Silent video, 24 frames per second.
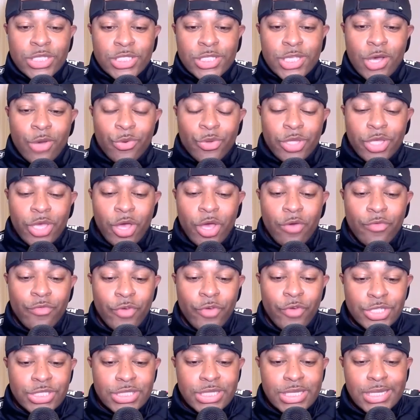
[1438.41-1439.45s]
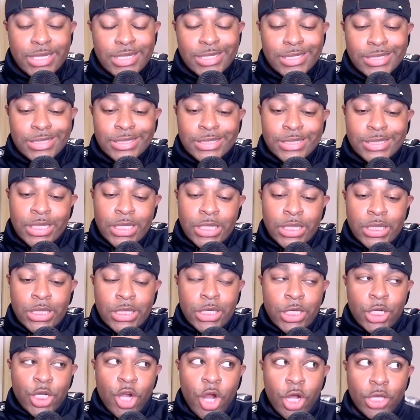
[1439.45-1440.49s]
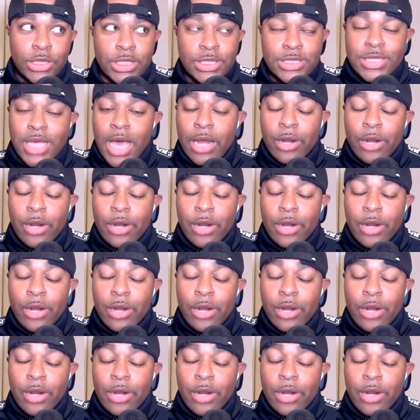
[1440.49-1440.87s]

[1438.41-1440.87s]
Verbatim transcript: Tokyo versus Karlissa.